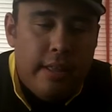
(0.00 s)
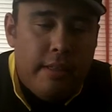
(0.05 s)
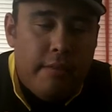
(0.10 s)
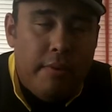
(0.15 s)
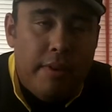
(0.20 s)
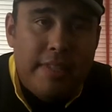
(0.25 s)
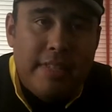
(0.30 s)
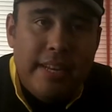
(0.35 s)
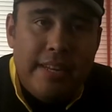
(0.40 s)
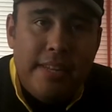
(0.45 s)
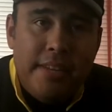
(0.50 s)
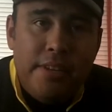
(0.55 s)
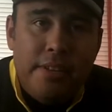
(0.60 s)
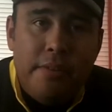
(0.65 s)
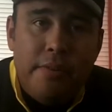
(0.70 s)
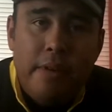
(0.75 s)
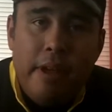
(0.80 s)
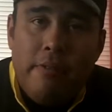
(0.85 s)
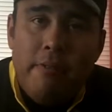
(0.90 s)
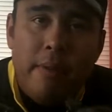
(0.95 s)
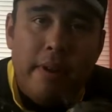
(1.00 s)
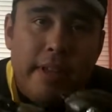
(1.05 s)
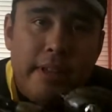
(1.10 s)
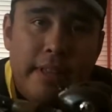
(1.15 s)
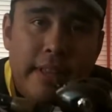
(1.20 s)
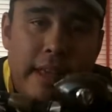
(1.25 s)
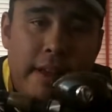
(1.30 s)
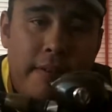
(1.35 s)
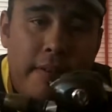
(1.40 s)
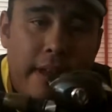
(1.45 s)
the ones that I did do,
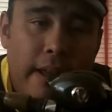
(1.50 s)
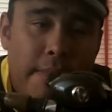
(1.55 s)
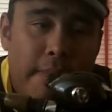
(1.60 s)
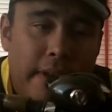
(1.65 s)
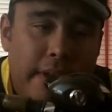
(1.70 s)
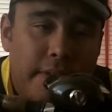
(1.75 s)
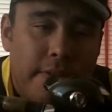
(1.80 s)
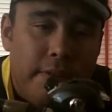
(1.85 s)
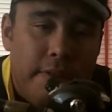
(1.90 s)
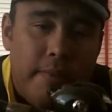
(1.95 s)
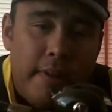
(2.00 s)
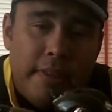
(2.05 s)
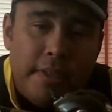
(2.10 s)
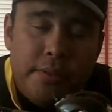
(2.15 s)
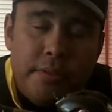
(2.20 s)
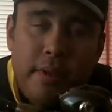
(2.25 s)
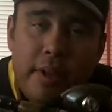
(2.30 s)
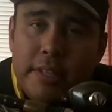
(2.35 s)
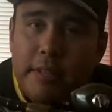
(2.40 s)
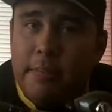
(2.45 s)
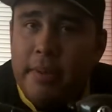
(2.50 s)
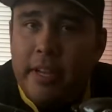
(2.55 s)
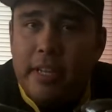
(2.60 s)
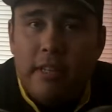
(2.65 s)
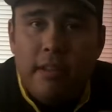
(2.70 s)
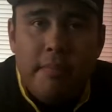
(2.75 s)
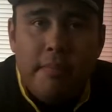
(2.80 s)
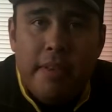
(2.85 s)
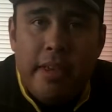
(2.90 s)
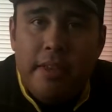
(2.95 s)
everybody told about these rods. They picked
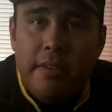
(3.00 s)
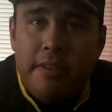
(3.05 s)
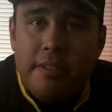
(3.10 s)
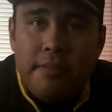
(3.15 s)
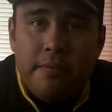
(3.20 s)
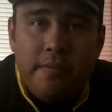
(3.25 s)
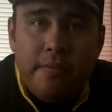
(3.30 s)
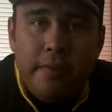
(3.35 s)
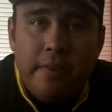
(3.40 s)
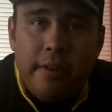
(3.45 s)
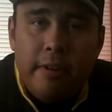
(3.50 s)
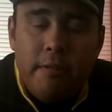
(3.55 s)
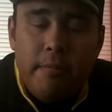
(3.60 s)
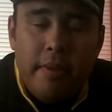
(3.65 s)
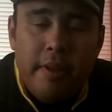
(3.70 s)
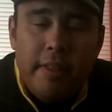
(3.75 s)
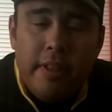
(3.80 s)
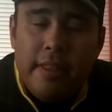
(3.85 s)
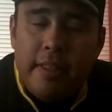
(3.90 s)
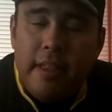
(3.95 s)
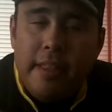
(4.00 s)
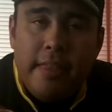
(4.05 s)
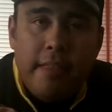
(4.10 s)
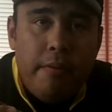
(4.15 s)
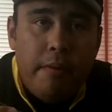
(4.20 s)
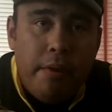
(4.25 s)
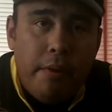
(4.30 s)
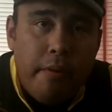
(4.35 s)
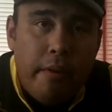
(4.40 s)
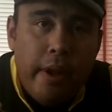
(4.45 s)
them up, they used them for a little bit, and they thought they
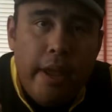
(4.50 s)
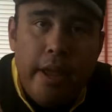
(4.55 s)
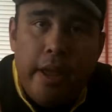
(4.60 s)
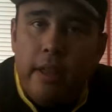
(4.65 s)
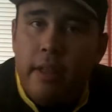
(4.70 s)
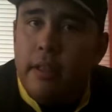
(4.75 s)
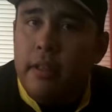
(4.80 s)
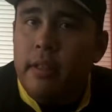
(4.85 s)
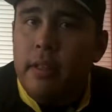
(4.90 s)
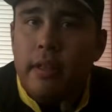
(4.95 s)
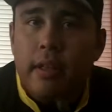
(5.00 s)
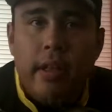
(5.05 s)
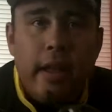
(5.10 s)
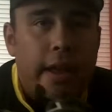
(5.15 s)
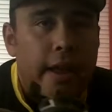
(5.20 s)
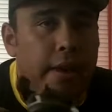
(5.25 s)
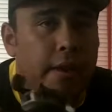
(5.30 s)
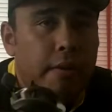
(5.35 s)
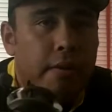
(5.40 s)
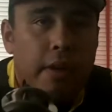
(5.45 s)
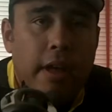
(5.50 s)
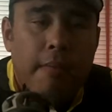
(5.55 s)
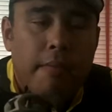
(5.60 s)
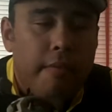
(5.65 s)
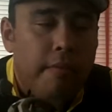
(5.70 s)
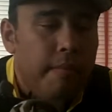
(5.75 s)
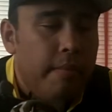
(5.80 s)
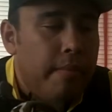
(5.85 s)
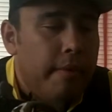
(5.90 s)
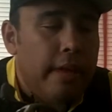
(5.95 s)
were great. I know a
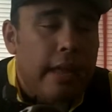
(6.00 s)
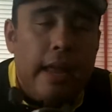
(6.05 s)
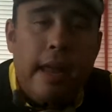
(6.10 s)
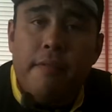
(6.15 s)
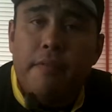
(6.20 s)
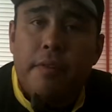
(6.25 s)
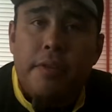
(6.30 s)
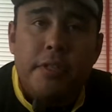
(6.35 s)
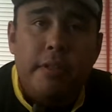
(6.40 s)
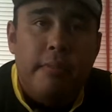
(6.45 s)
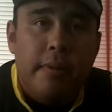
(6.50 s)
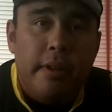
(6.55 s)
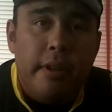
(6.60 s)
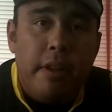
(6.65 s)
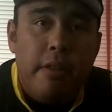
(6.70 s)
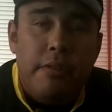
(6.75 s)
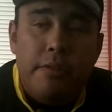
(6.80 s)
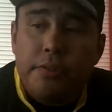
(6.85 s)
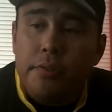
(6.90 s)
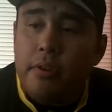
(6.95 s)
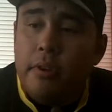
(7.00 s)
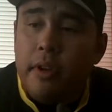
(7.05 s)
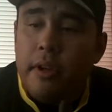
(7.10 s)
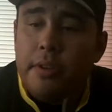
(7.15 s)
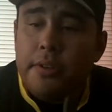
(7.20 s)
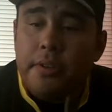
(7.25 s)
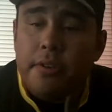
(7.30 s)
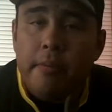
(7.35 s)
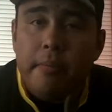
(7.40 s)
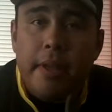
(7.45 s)
couple of them, after I seen them on another
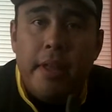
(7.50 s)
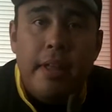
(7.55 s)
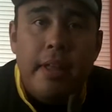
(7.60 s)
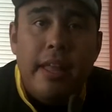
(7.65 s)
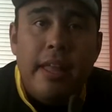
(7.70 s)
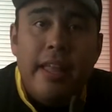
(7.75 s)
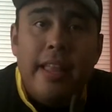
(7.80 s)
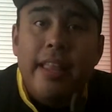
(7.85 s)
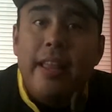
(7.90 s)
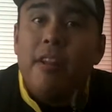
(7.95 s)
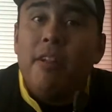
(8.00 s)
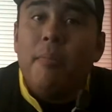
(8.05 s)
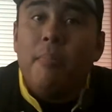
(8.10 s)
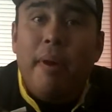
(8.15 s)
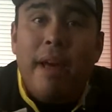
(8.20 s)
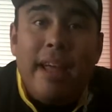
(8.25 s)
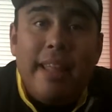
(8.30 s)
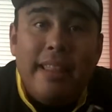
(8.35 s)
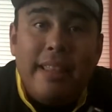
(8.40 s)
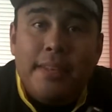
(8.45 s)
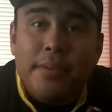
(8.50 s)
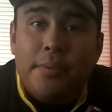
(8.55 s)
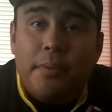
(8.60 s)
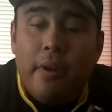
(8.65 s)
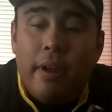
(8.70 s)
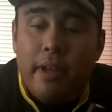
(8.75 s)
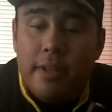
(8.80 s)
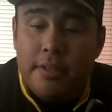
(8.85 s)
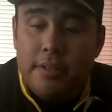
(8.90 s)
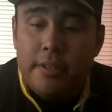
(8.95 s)
tournament, they ended up buying these
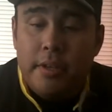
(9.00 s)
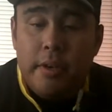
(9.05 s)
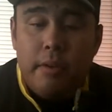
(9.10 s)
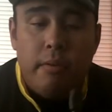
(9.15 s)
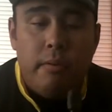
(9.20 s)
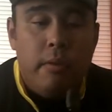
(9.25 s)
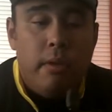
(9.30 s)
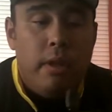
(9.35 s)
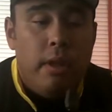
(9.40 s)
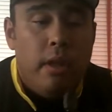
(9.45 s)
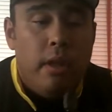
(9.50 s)
rods. So